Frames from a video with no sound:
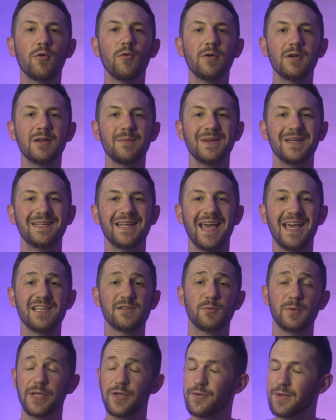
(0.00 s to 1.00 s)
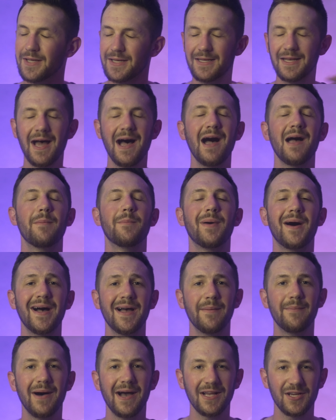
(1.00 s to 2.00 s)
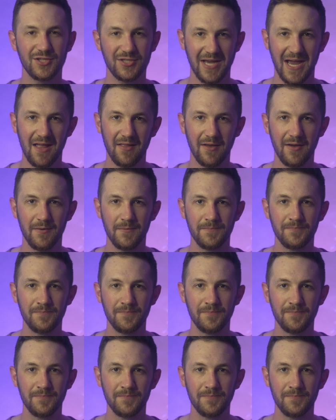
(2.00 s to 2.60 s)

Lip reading: going to be days where you cannot buy a bite shallow.